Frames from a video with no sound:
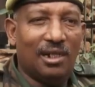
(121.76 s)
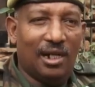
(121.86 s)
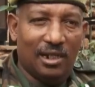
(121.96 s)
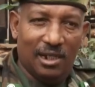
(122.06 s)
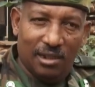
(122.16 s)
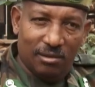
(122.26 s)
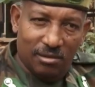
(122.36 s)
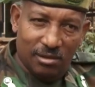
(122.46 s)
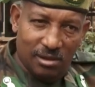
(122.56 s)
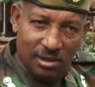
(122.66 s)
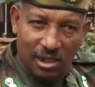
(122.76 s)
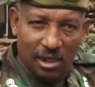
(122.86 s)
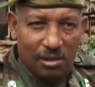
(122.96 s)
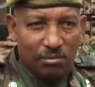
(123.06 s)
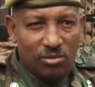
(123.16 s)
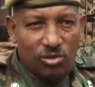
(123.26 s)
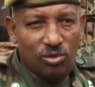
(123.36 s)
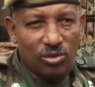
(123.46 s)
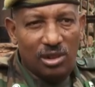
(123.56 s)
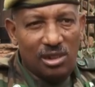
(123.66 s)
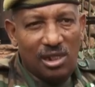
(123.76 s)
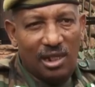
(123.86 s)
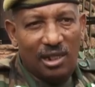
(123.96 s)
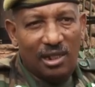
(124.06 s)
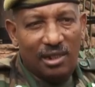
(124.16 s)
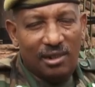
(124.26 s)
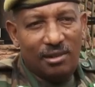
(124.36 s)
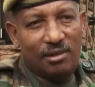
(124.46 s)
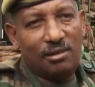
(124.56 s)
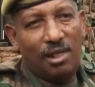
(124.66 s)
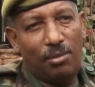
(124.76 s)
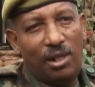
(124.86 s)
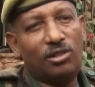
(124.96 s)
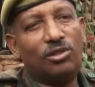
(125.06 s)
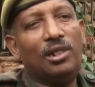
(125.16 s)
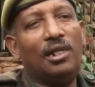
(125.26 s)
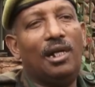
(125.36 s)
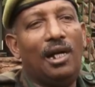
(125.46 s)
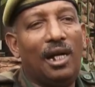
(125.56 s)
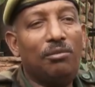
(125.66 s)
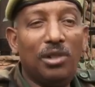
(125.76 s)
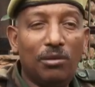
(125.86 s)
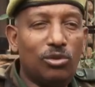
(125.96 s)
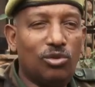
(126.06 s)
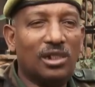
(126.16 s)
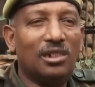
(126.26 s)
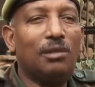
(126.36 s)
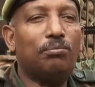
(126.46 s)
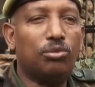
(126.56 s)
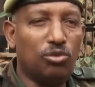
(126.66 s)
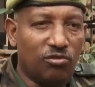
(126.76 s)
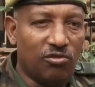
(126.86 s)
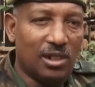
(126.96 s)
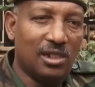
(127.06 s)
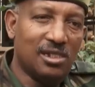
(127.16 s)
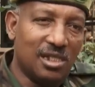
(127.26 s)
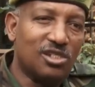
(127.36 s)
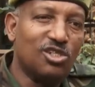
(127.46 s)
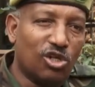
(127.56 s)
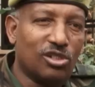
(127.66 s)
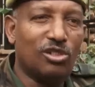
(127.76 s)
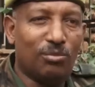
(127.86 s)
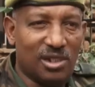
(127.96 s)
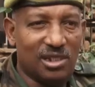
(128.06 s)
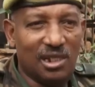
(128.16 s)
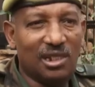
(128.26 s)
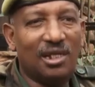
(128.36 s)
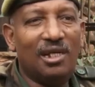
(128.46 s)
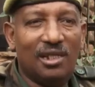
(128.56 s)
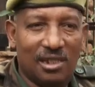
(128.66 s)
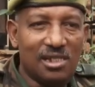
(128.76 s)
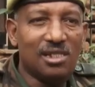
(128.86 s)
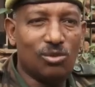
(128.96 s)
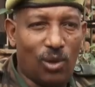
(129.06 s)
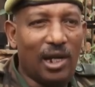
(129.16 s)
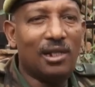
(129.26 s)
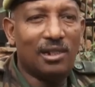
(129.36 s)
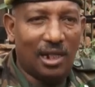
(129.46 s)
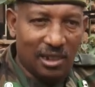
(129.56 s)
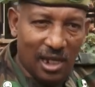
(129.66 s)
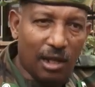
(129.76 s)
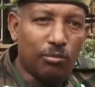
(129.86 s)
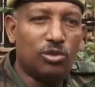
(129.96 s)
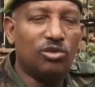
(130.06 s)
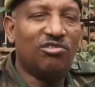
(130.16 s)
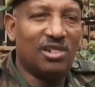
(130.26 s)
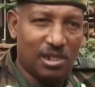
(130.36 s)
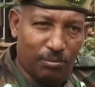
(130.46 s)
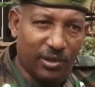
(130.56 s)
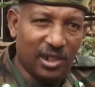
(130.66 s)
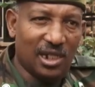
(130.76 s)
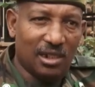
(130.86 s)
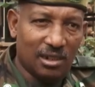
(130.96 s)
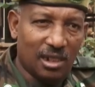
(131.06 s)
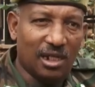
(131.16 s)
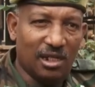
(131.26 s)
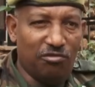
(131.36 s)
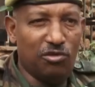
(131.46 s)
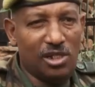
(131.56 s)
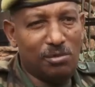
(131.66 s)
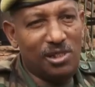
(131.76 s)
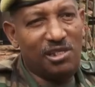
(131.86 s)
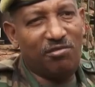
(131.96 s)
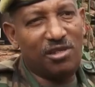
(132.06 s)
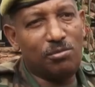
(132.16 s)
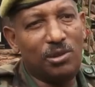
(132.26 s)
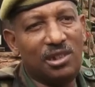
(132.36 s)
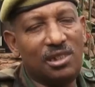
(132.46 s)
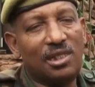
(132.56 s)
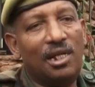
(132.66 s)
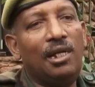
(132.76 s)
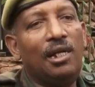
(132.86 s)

and take them through this laboratory and be able to actually prove that this is not domestic, this is wild, and they are able to even separate and give you the specific species.